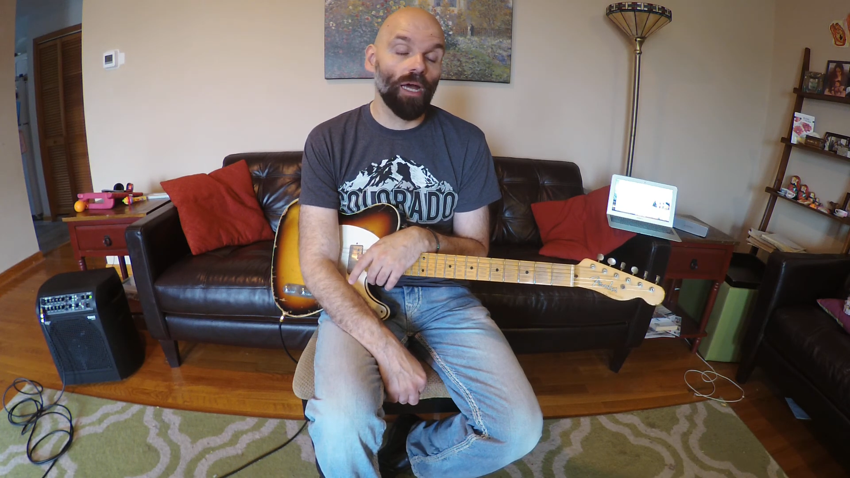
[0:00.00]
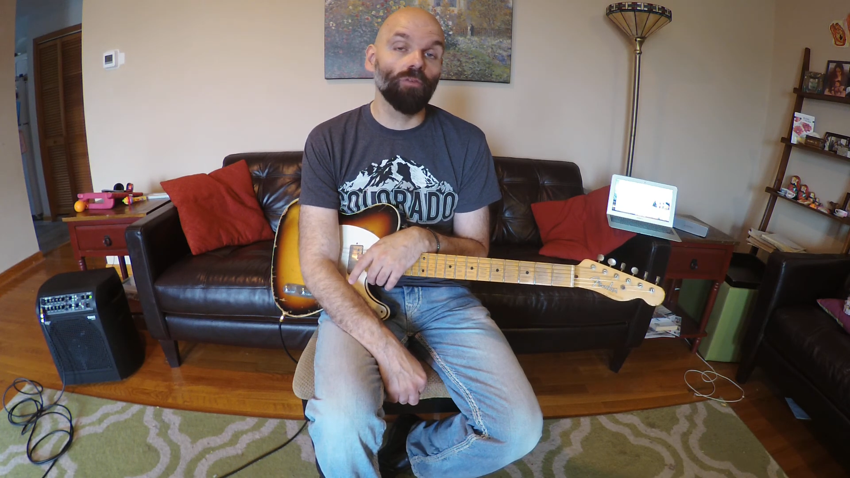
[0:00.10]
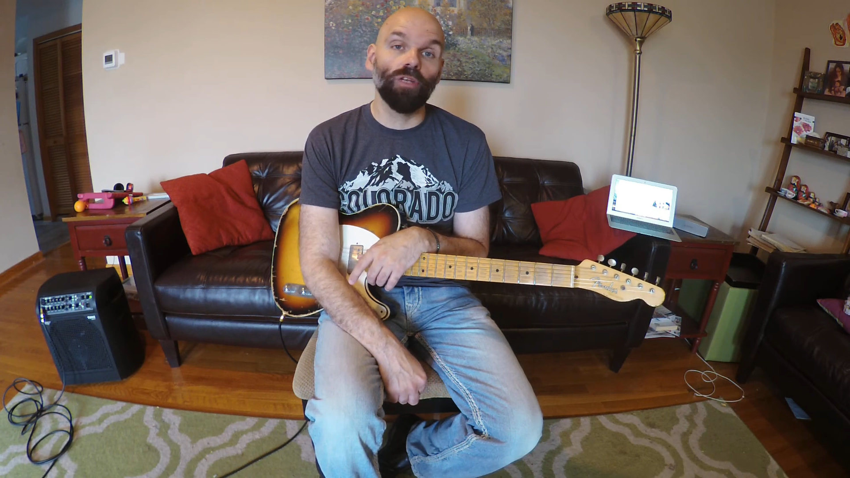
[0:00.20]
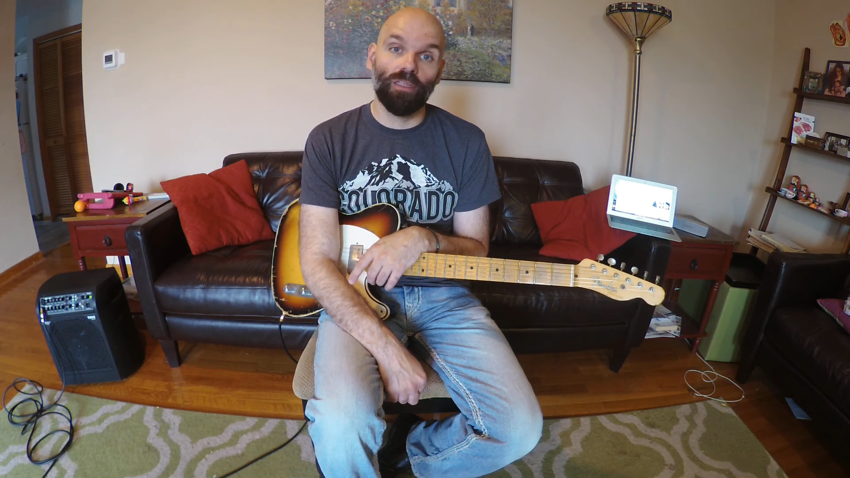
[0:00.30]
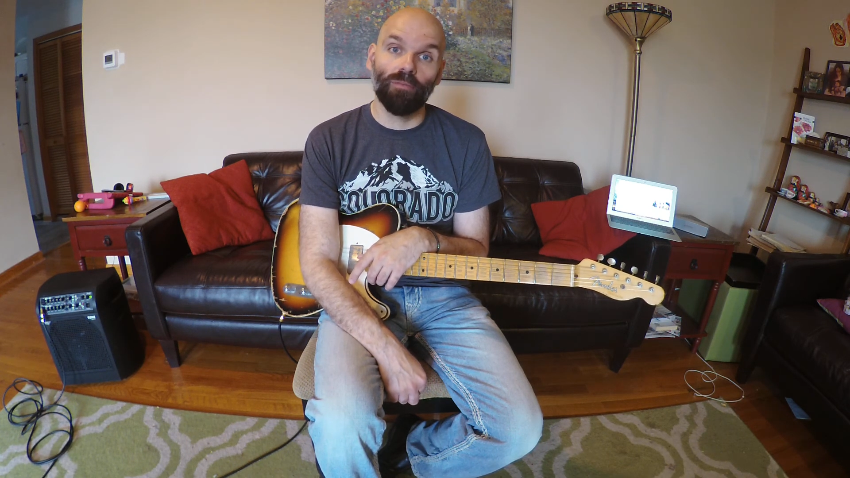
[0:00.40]
I
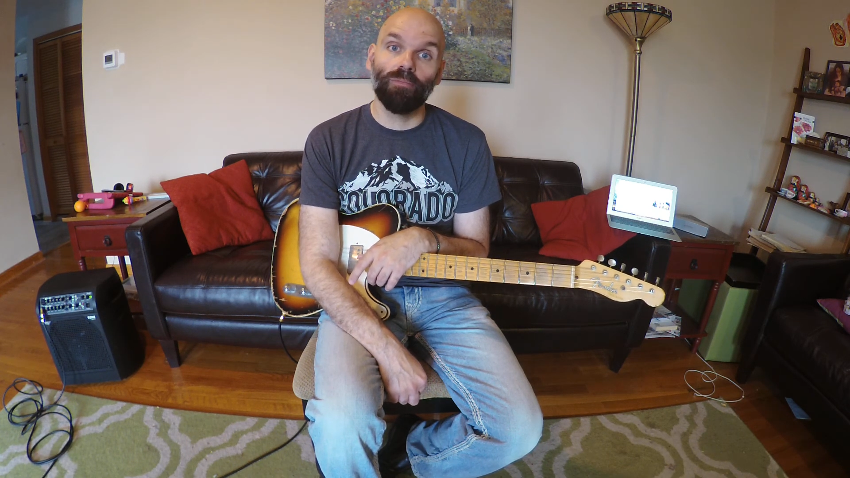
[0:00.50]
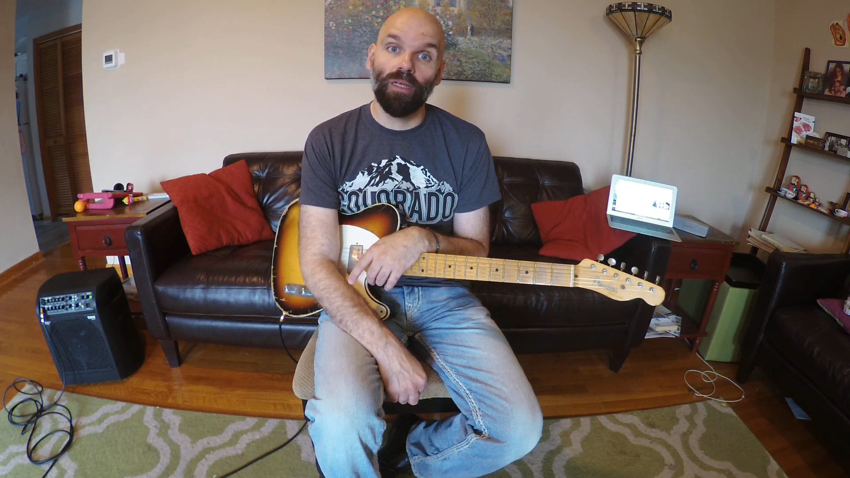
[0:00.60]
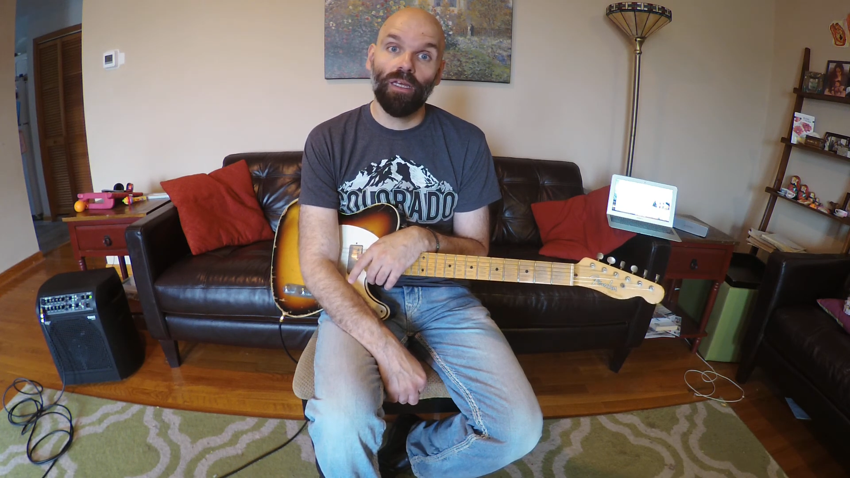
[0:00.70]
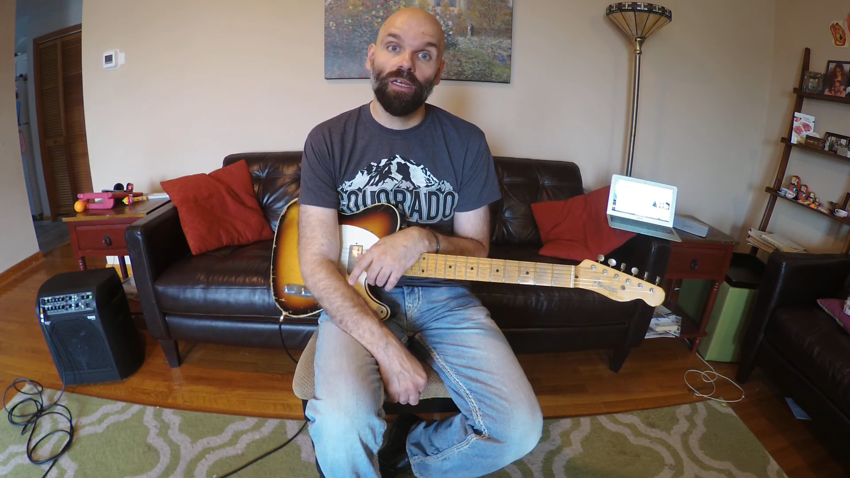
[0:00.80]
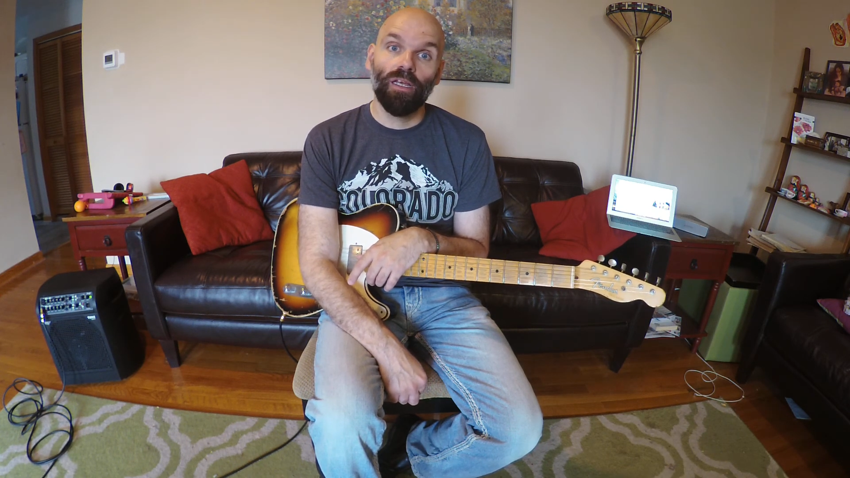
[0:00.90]
read them,
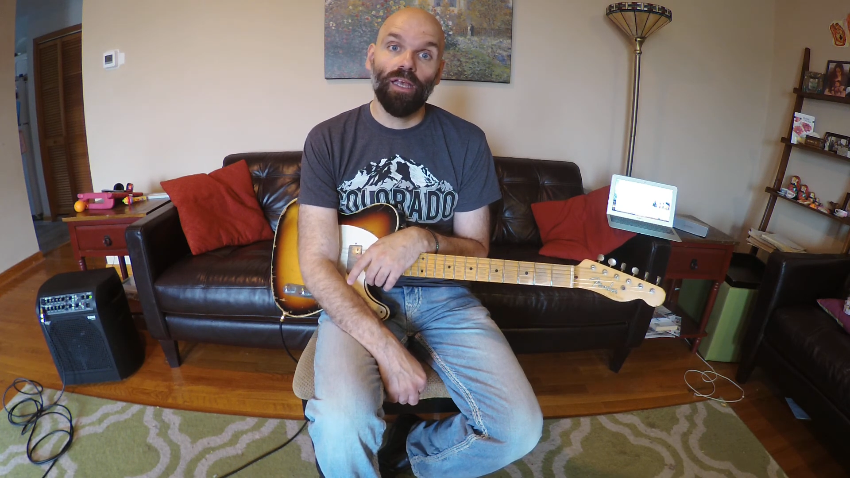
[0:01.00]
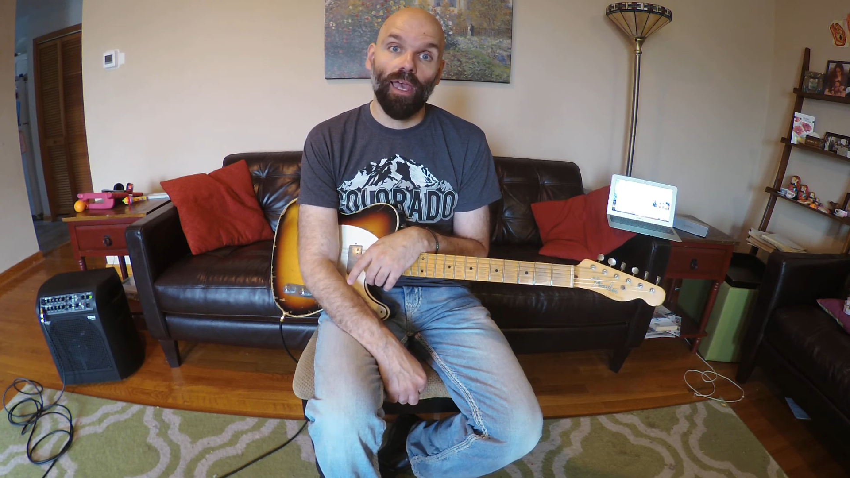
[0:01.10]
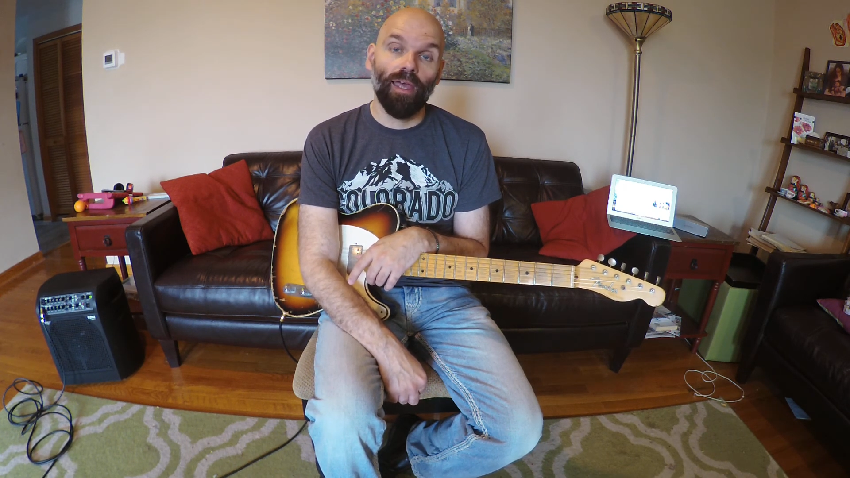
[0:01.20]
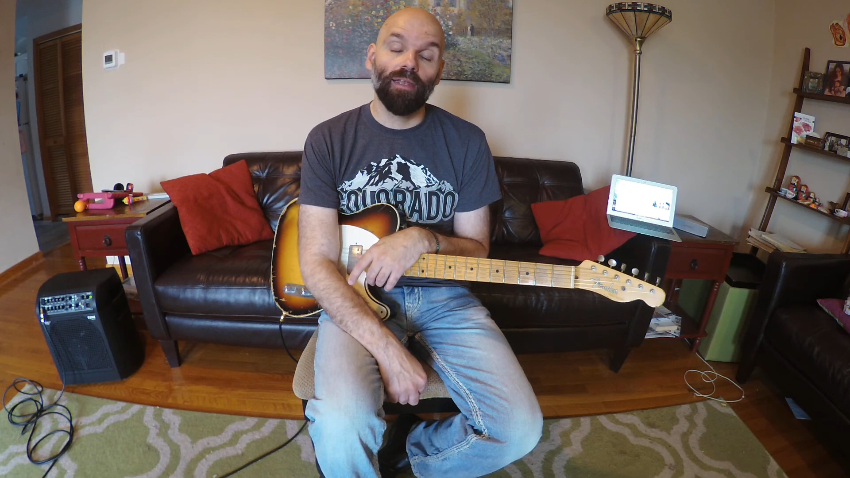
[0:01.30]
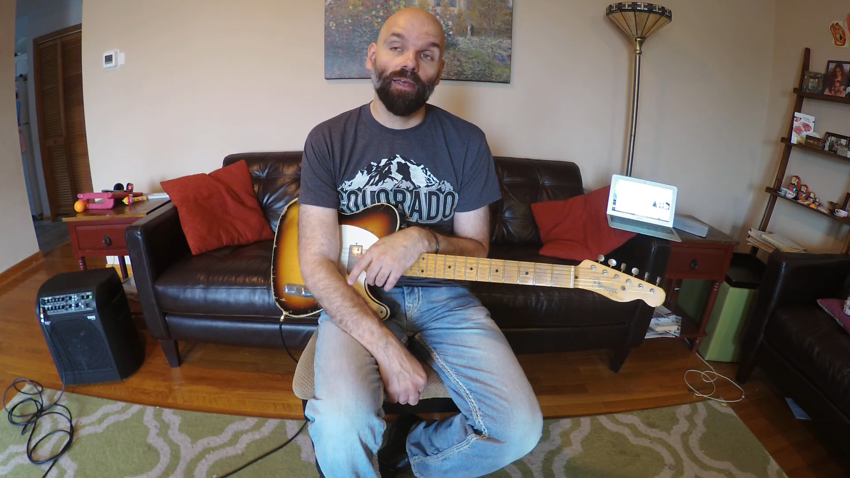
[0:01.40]

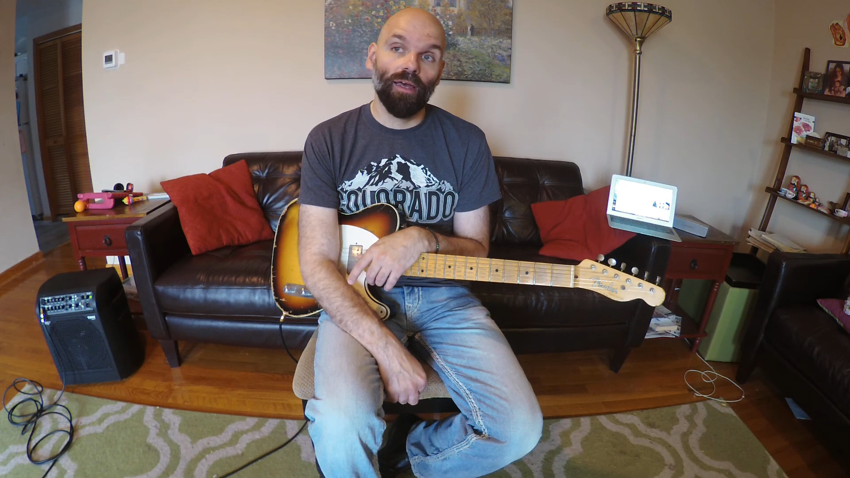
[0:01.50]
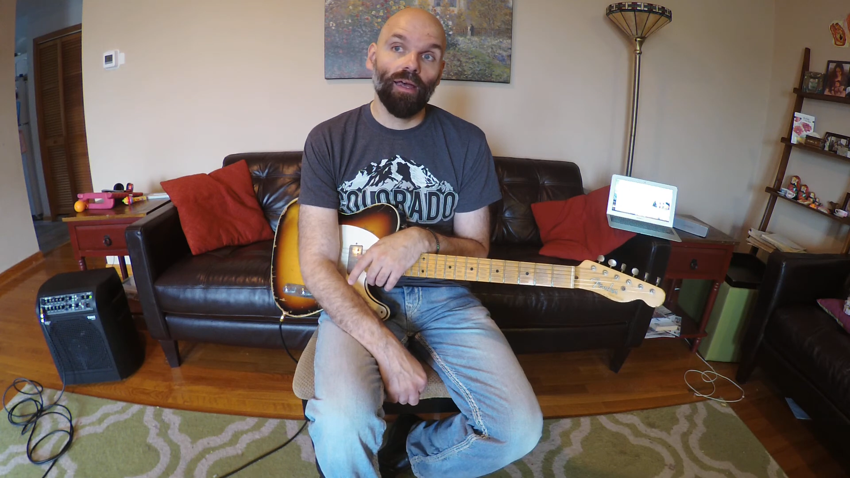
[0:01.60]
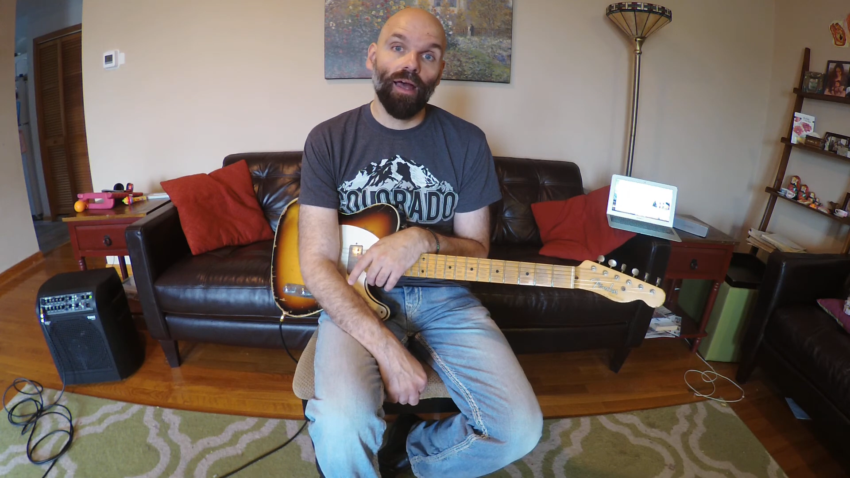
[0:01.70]
and uh,